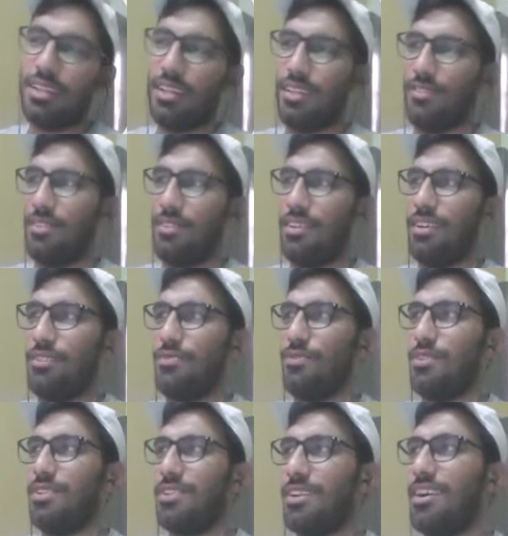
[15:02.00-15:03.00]
If he has
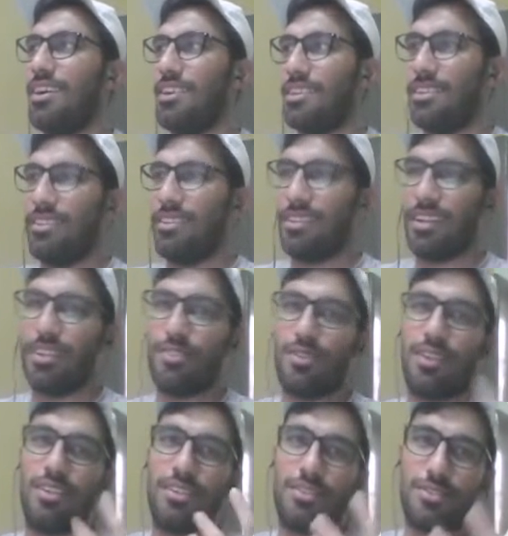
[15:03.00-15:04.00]
worked hard and tried to
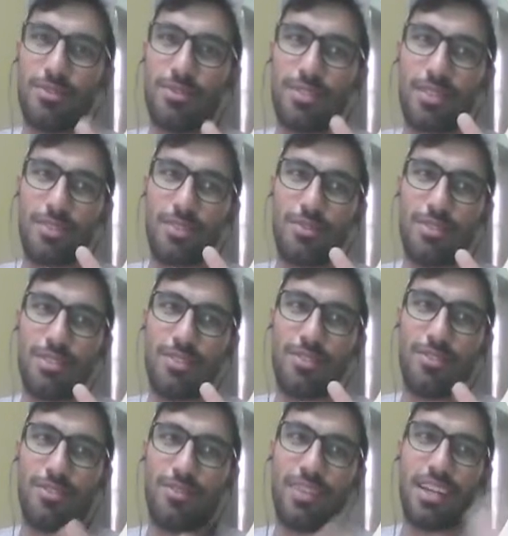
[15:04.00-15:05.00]
understood the question
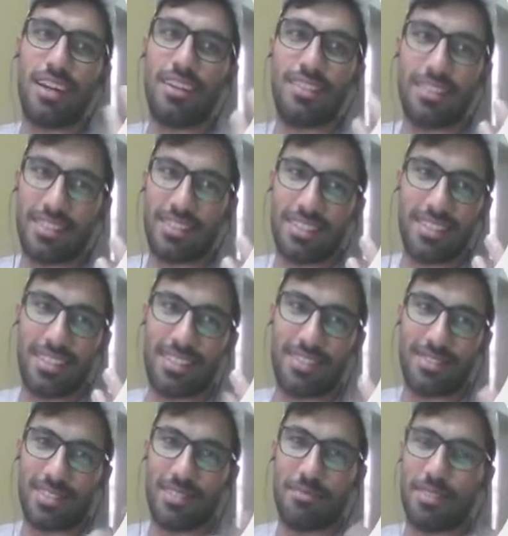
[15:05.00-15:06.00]
also, we can't say that,
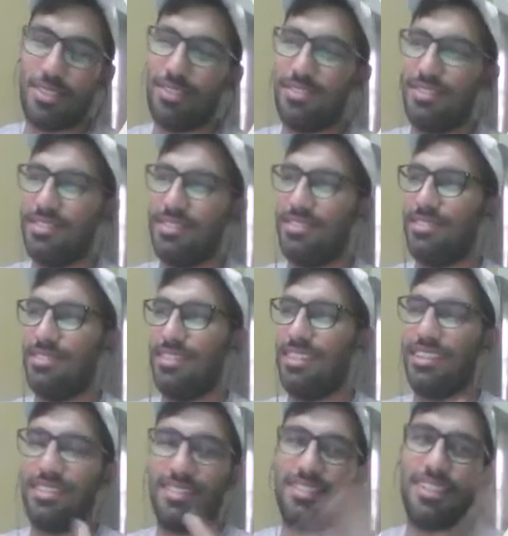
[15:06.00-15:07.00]
okay, because he
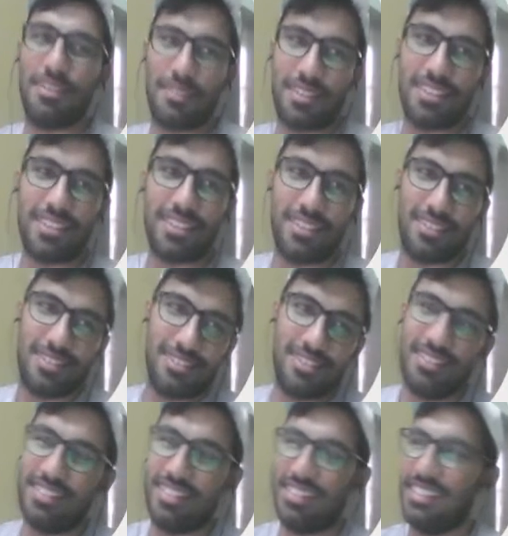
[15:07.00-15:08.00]
has seen everything.
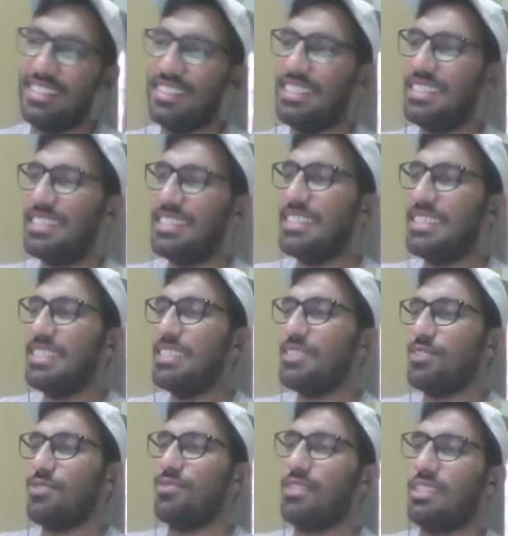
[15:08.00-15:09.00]

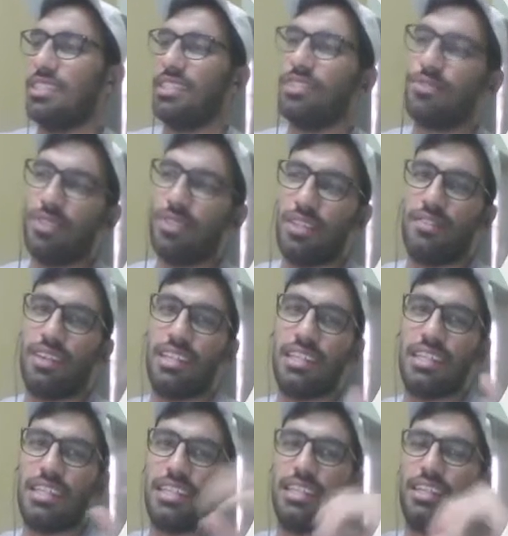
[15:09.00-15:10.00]
So we need to divide the
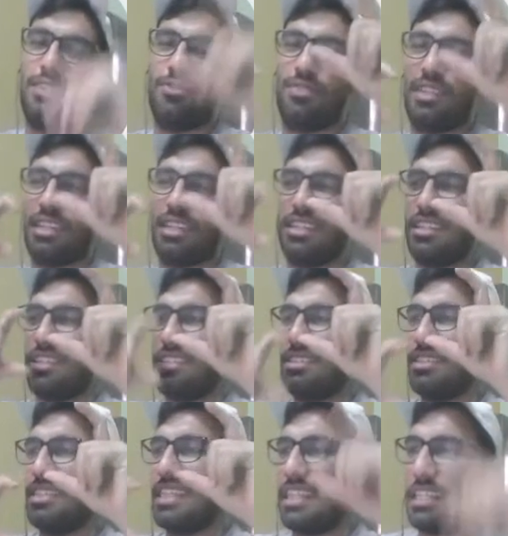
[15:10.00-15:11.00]
data into training
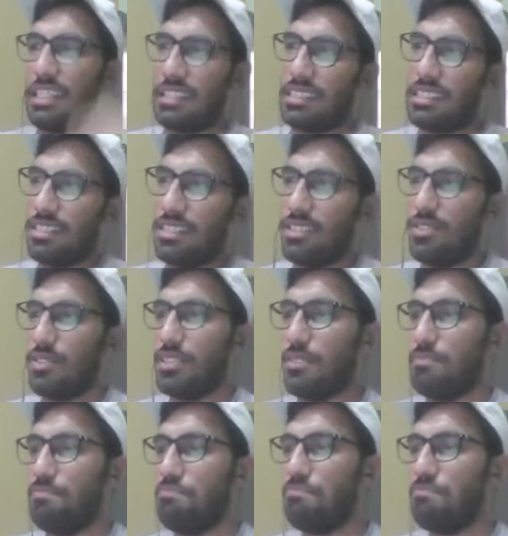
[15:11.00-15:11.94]
set and test set. Okay.